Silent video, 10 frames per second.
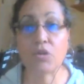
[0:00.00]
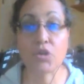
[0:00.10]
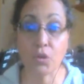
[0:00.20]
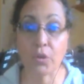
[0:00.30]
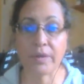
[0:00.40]

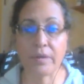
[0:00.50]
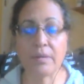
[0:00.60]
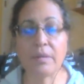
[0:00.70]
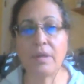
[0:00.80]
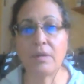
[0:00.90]
short,
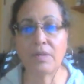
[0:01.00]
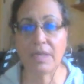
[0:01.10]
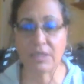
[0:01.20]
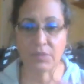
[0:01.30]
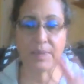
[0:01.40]
you know,
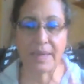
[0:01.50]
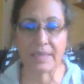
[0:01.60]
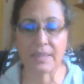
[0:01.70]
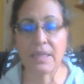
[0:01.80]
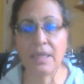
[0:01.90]
touch
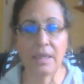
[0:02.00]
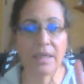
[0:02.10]
base